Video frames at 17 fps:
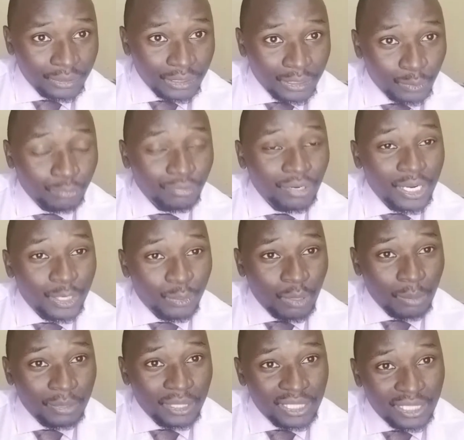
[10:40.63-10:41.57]
to fund your
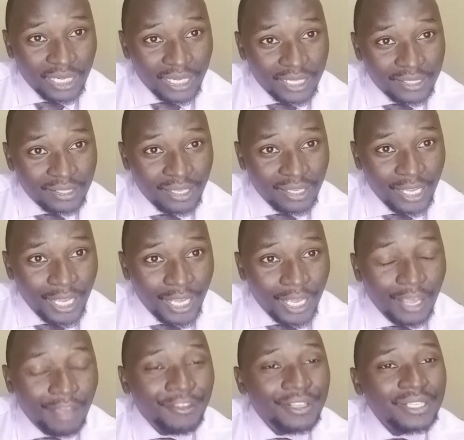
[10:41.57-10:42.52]
business.
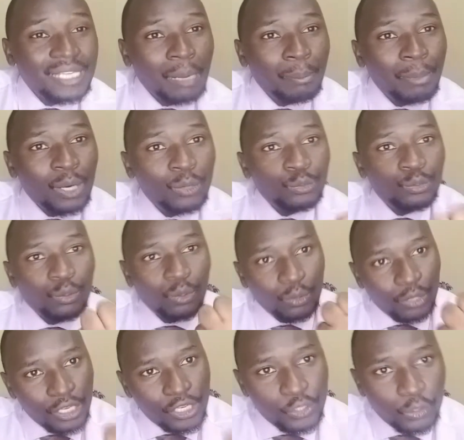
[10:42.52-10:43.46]
If it's about
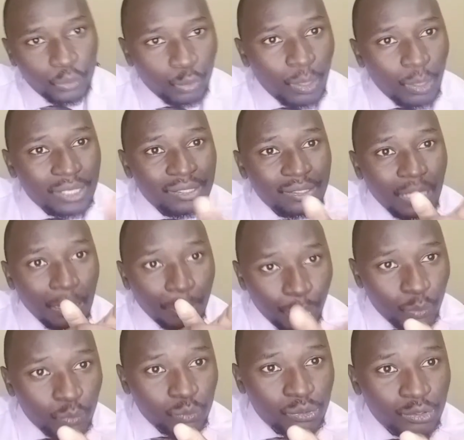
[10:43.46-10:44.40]
location, you are
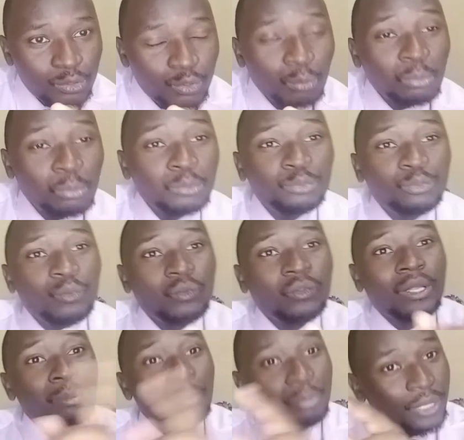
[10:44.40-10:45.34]
supposed to move to
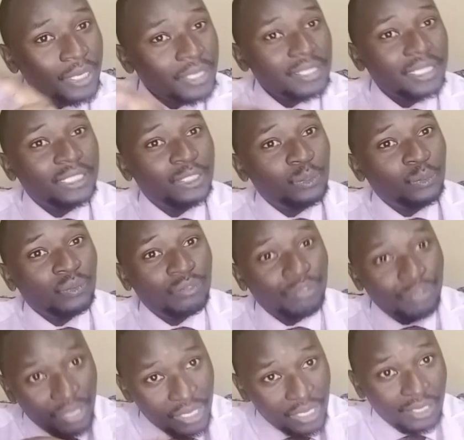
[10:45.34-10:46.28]
the place that you
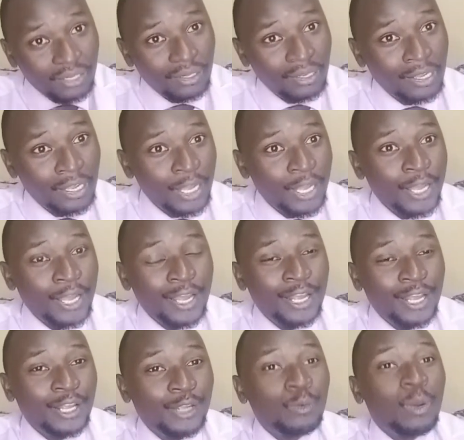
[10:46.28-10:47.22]
feel
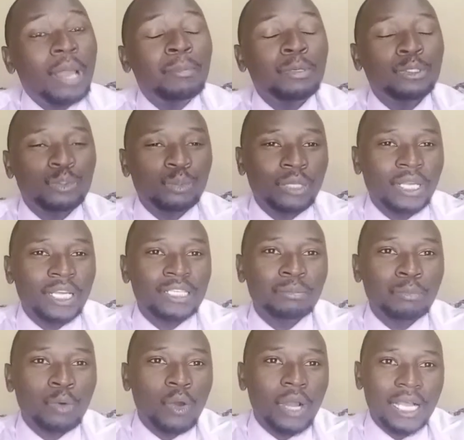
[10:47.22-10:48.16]
you are able to get
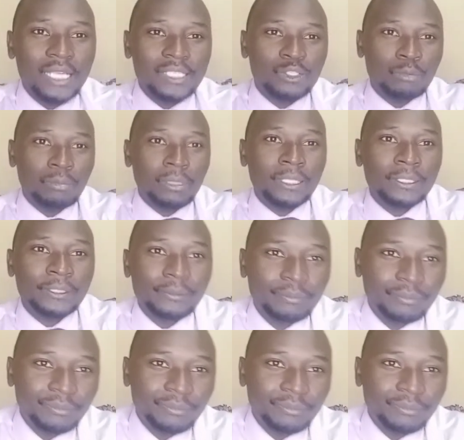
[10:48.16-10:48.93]
more customers.